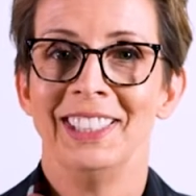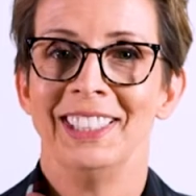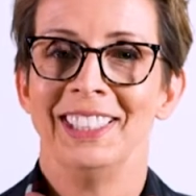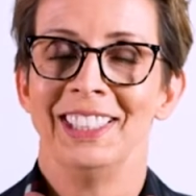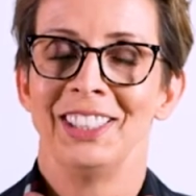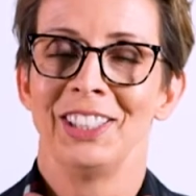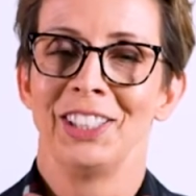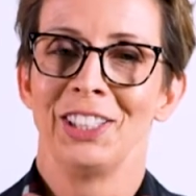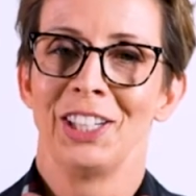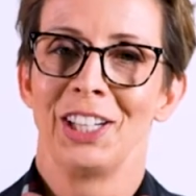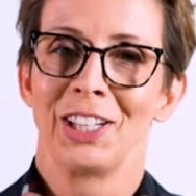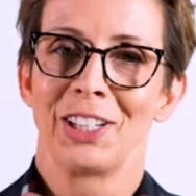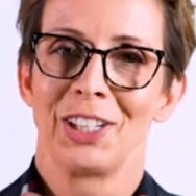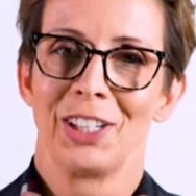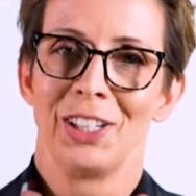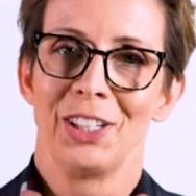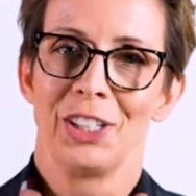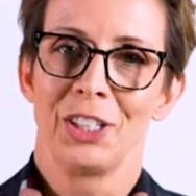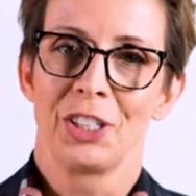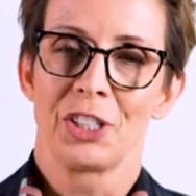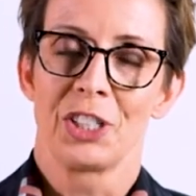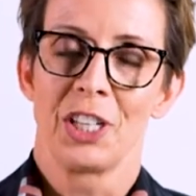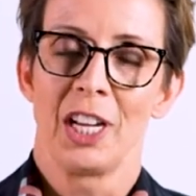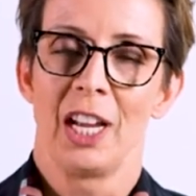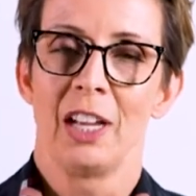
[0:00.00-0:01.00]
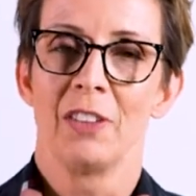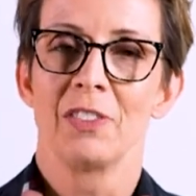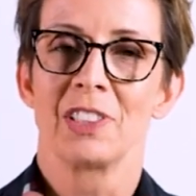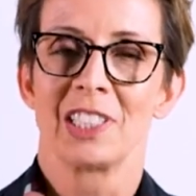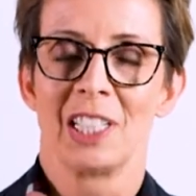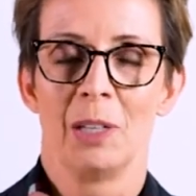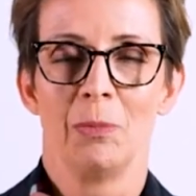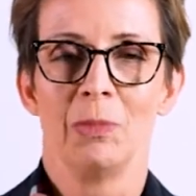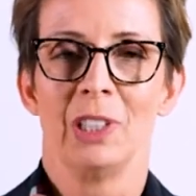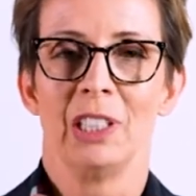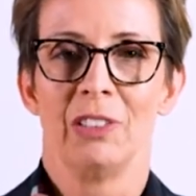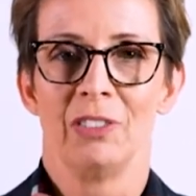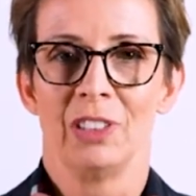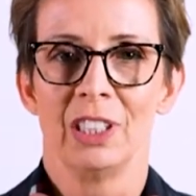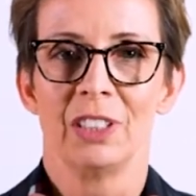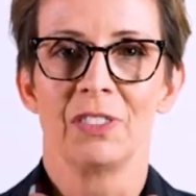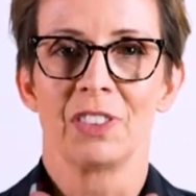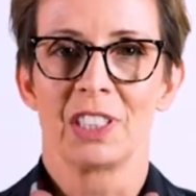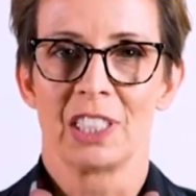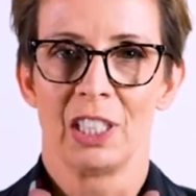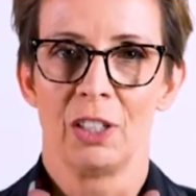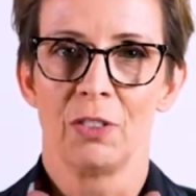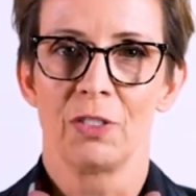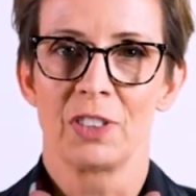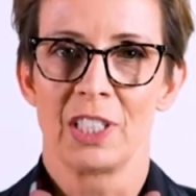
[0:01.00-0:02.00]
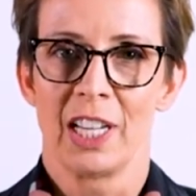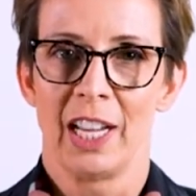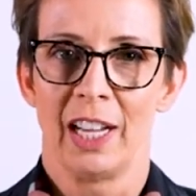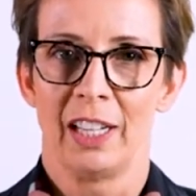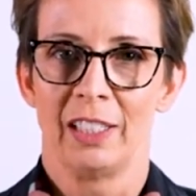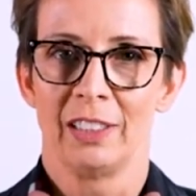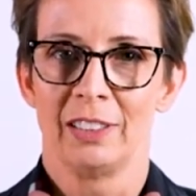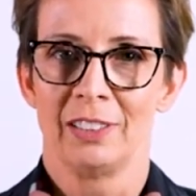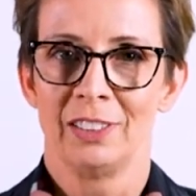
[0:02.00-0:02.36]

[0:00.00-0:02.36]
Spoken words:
that I coach, have some level of self-doubt.